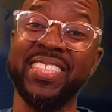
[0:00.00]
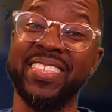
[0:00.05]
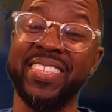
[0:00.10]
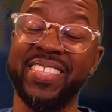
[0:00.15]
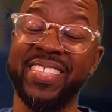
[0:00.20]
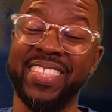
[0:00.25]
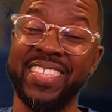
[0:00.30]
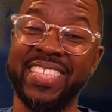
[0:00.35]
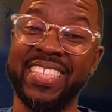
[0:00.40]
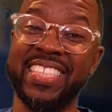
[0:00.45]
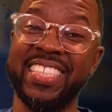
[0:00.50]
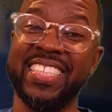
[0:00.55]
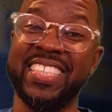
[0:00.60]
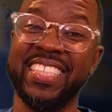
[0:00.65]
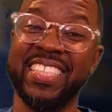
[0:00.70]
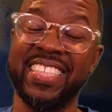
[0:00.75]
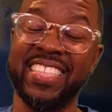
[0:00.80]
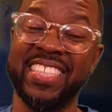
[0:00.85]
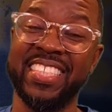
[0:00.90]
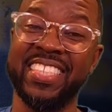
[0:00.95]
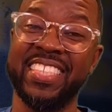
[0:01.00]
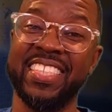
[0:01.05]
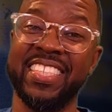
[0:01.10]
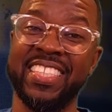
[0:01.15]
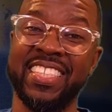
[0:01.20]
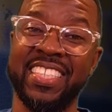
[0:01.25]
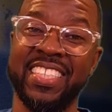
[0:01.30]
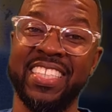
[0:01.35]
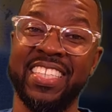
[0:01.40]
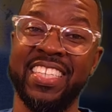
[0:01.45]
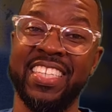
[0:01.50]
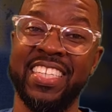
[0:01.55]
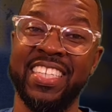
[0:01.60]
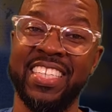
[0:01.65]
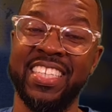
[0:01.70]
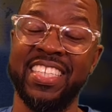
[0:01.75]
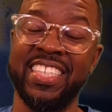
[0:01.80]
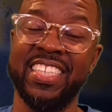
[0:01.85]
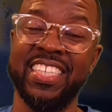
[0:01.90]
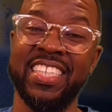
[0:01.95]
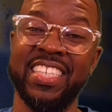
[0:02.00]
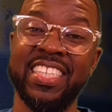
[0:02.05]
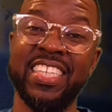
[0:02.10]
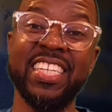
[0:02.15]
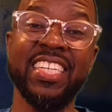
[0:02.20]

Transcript: just, yeah, I'm like,